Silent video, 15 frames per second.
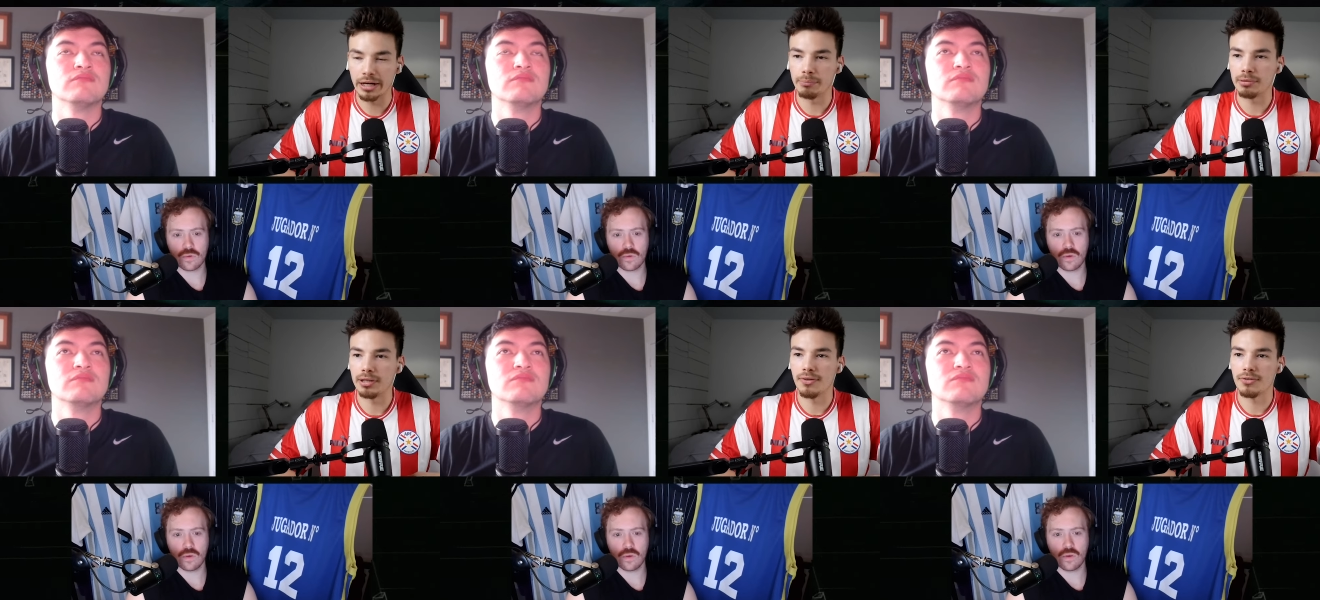
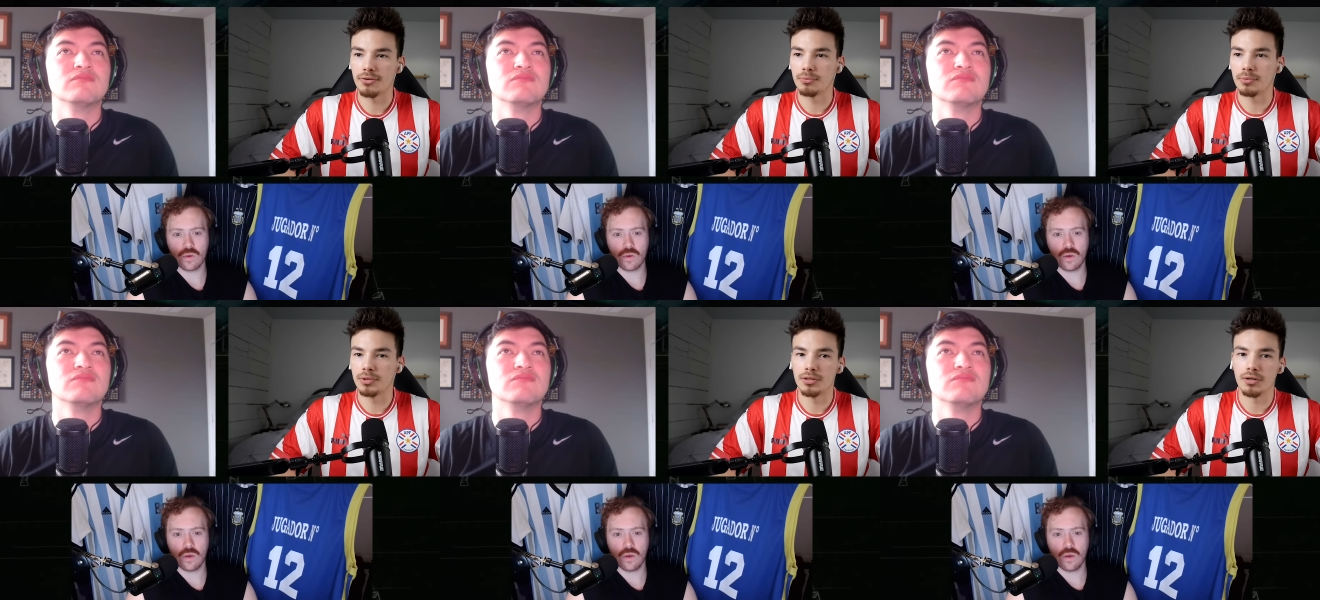Speaker 1: not play the
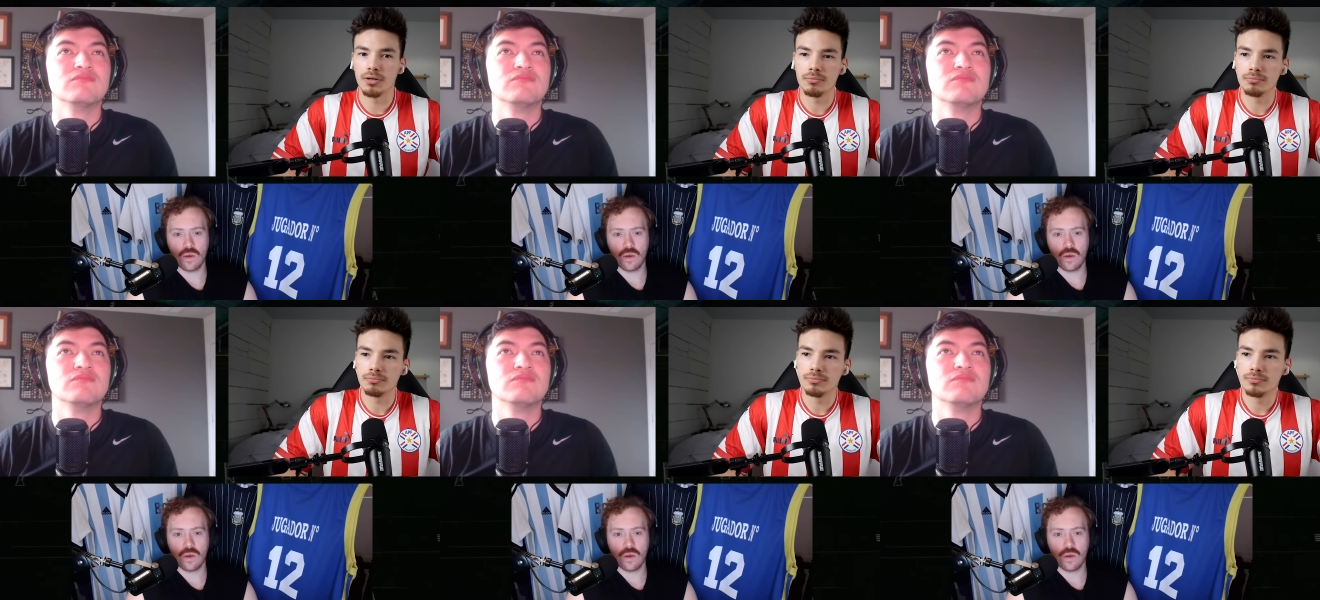third one at
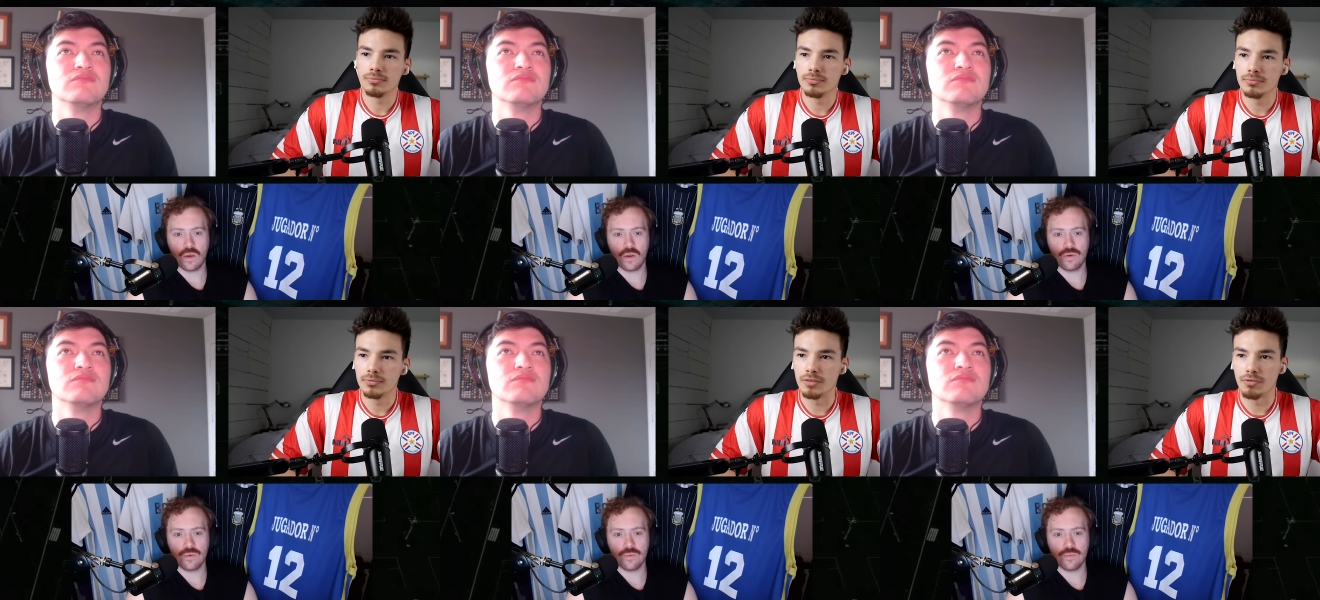all
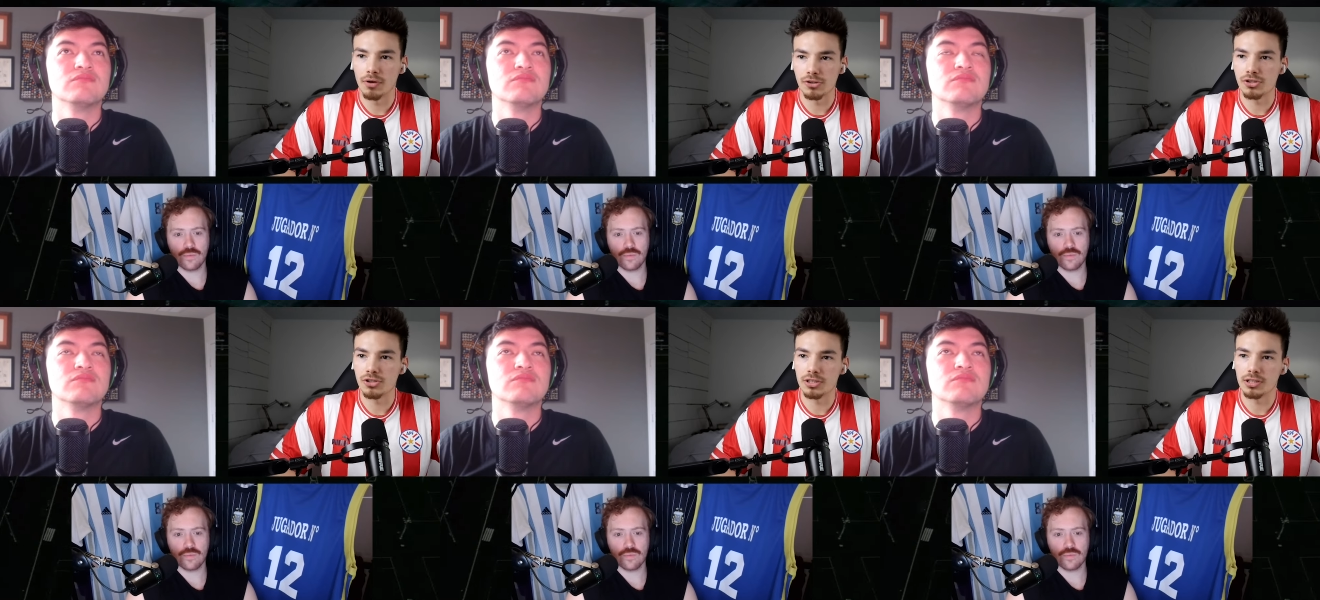if
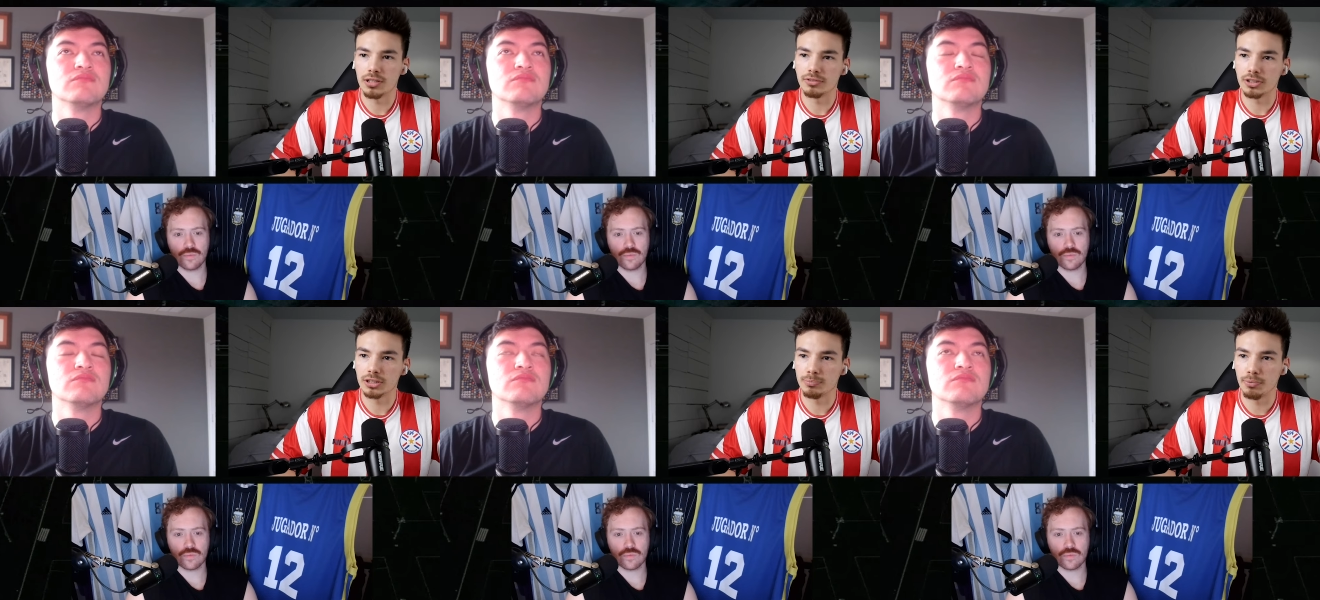Argentina
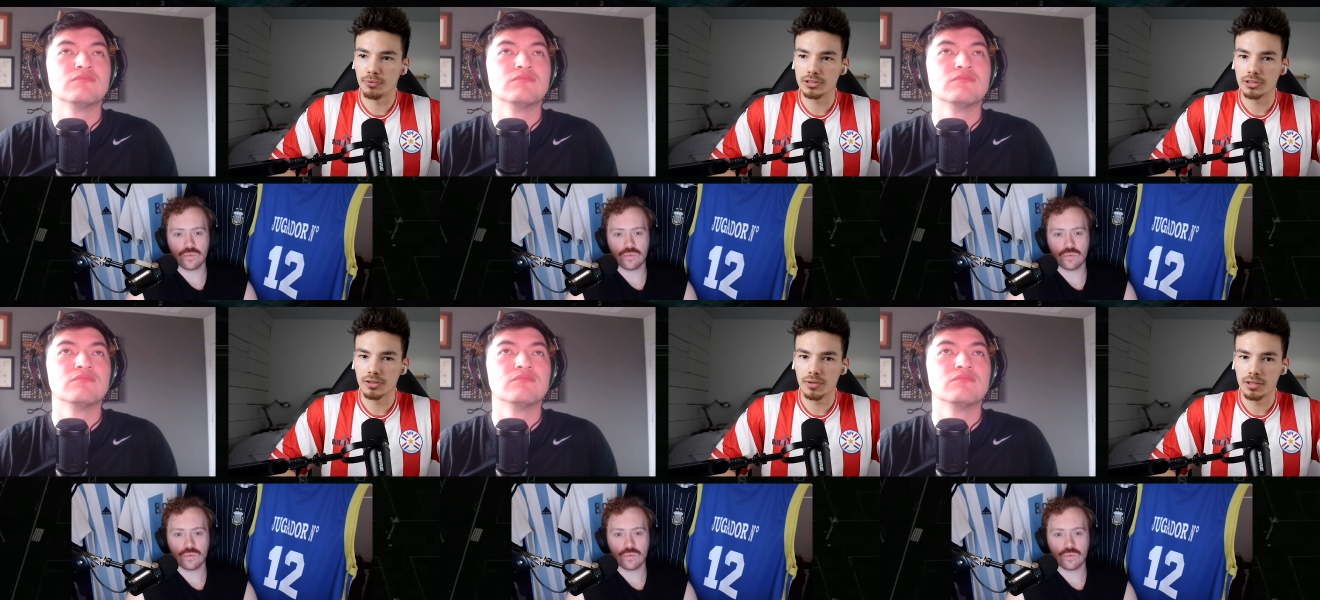have six
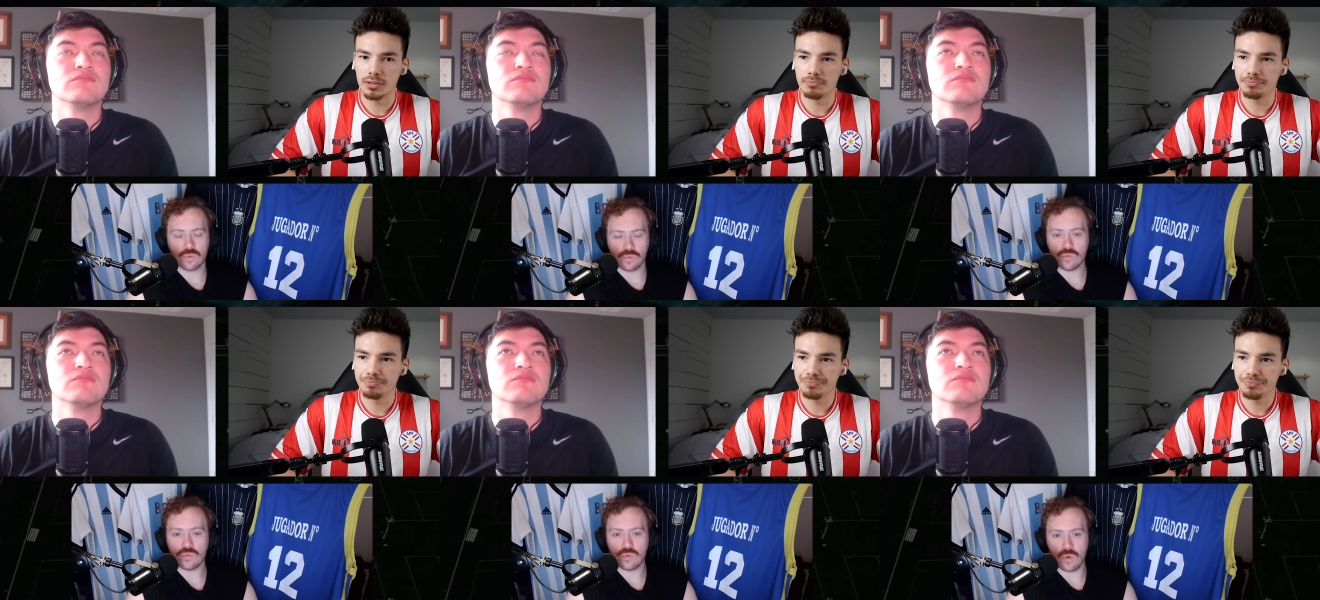points already.